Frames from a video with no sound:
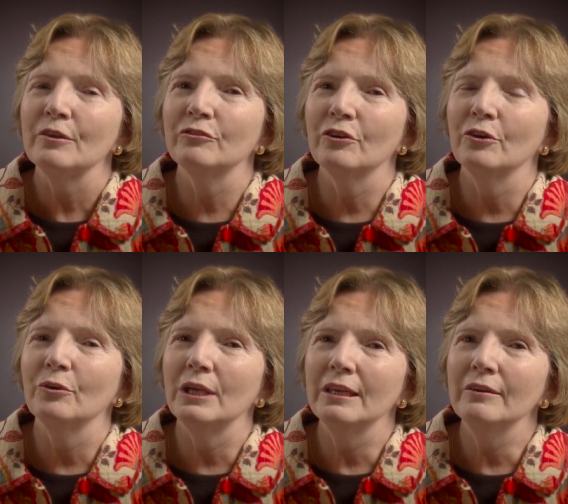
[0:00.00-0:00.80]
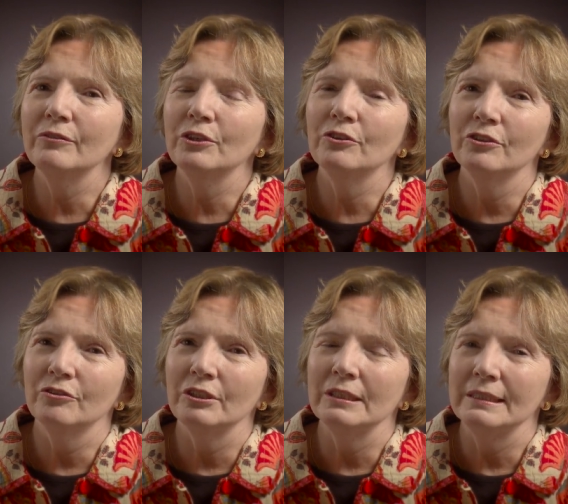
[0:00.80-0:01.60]
So if you're
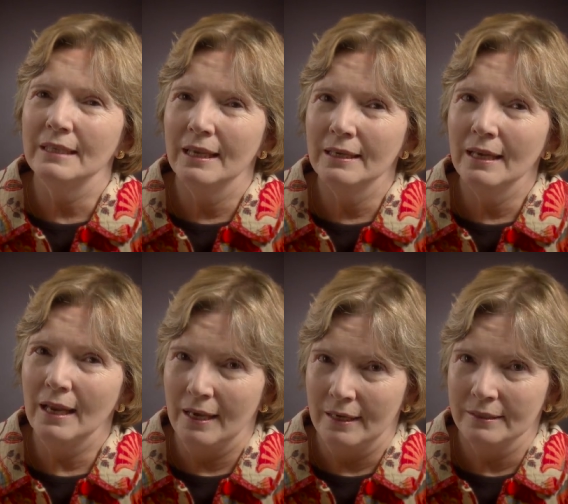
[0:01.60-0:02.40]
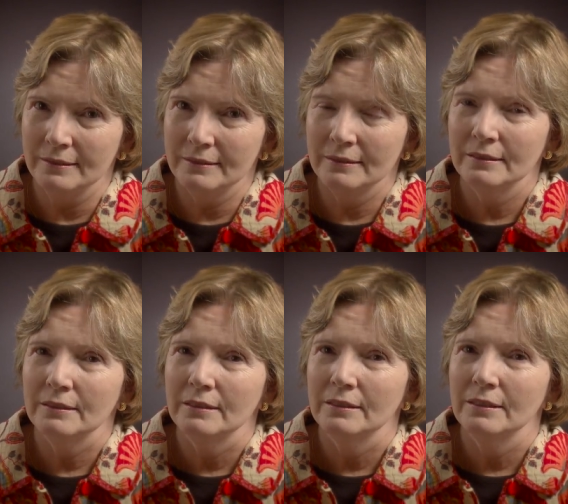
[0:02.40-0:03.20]
using the 10x,
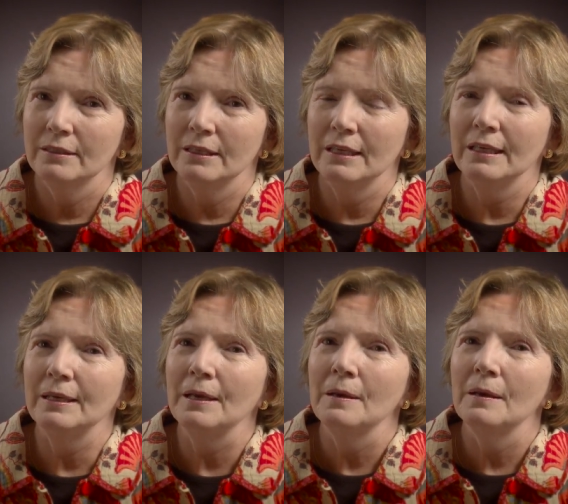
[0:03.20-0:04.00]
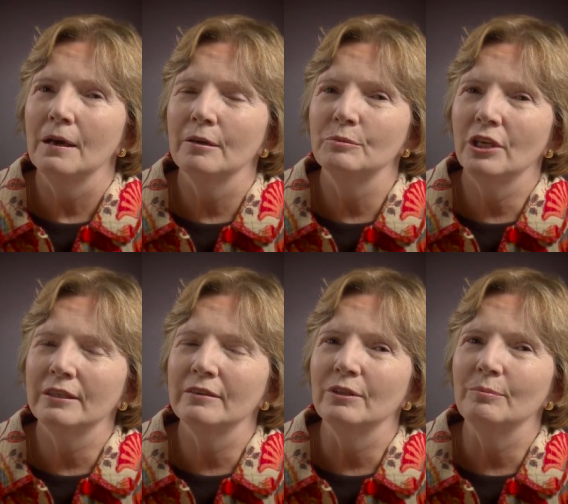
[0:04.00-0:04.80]
the
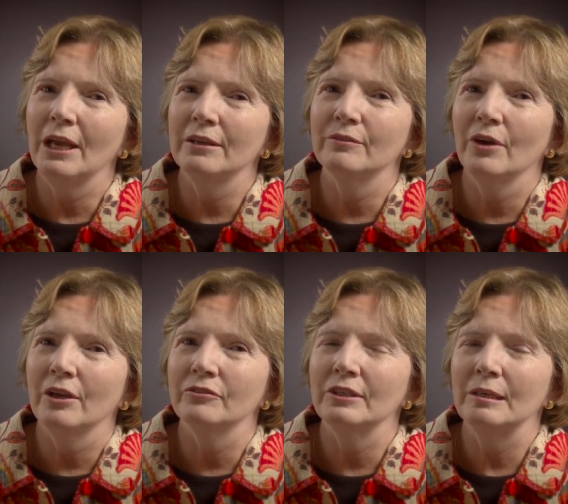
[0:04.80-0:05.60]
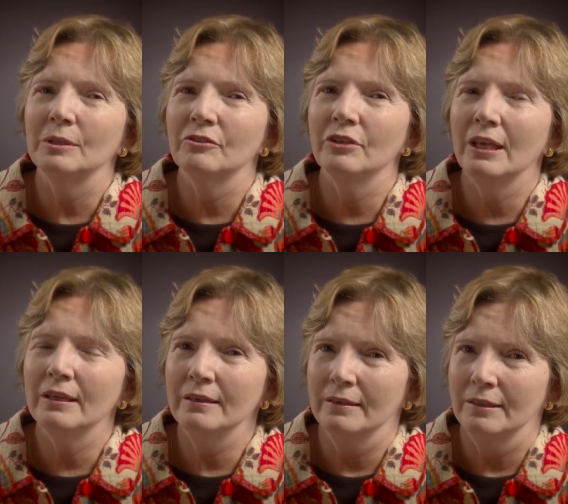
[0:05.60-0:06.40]
objective that magnifies the image
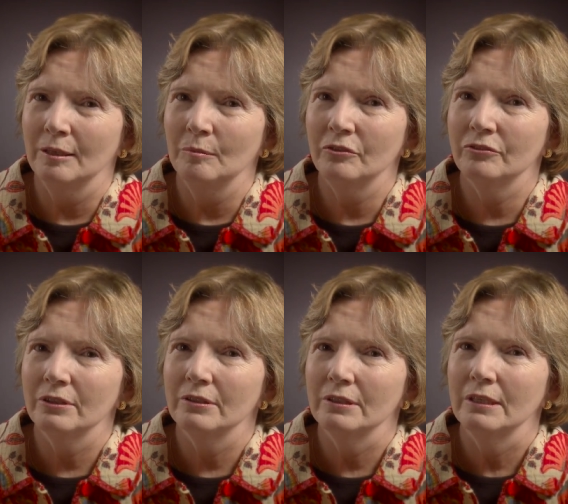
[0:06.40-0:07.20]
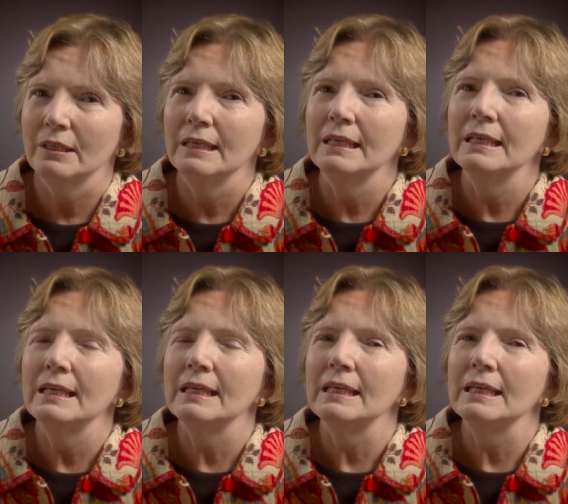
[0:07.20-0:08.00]
10 times,
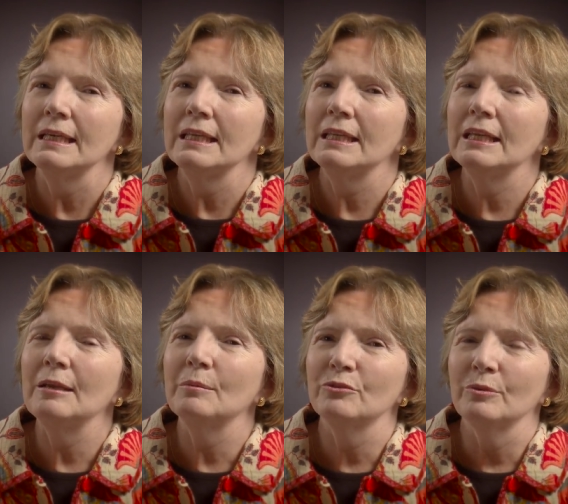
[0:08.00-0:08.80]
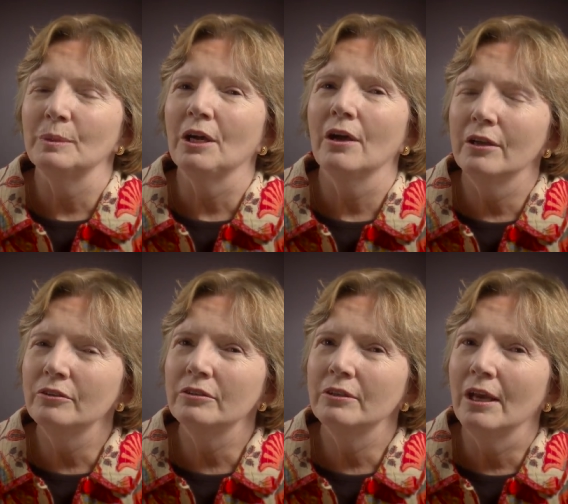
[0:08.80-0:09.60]
the image will be
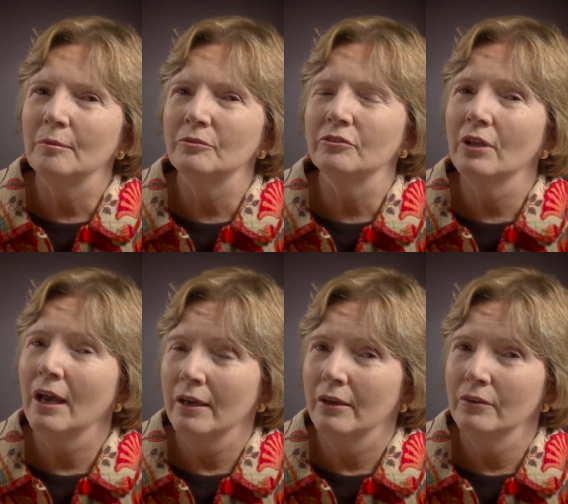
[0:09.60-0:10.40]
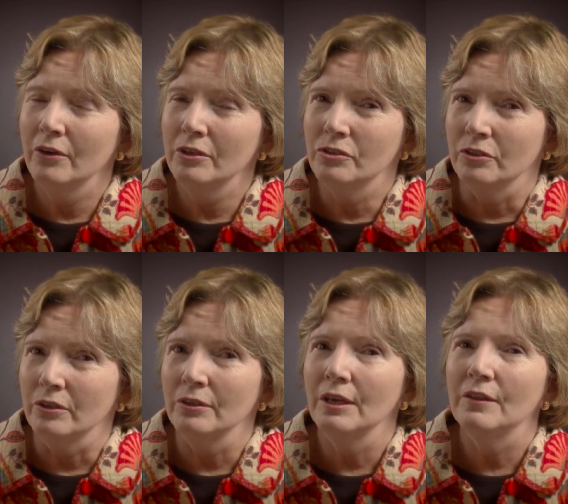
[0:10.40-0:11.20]
100 times
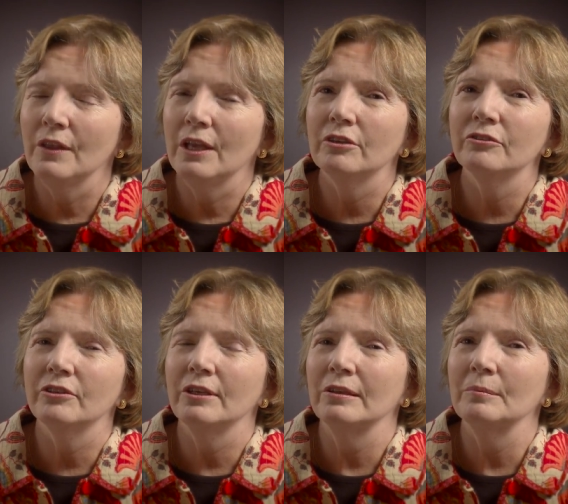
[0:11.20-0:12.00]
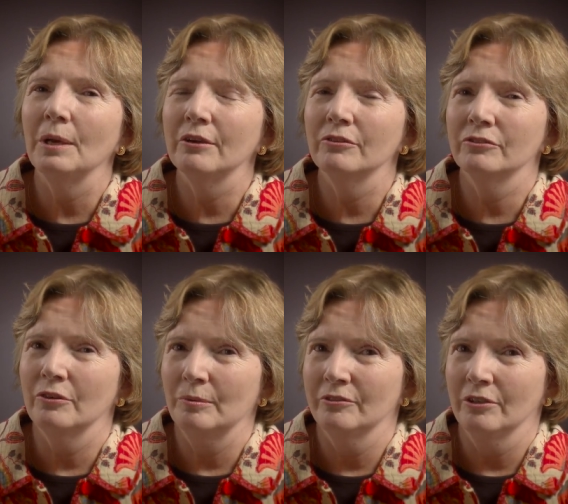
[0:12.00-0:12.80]
larger than you see on the
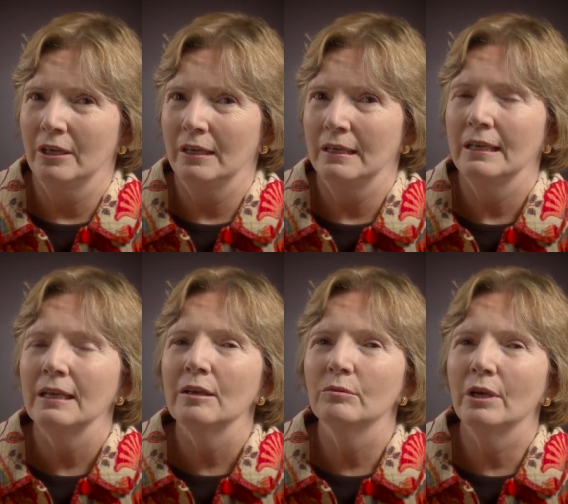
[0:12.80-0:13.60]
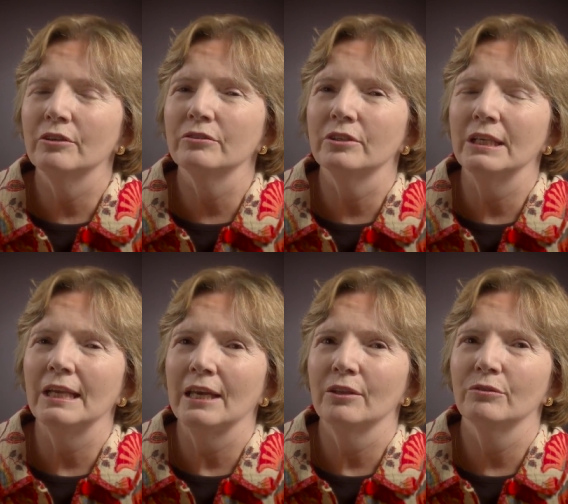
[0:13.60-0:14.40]
microscope slide when you're
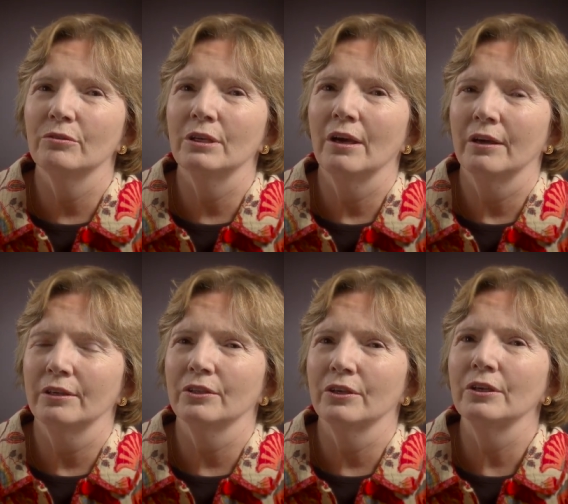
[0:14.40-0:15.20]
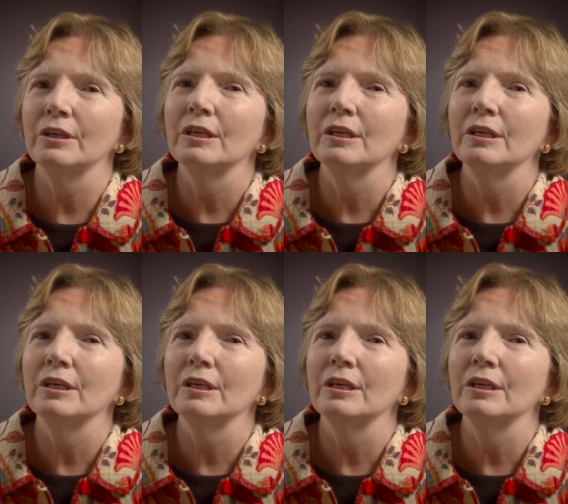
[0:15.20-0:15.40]
looking at it through the ocular.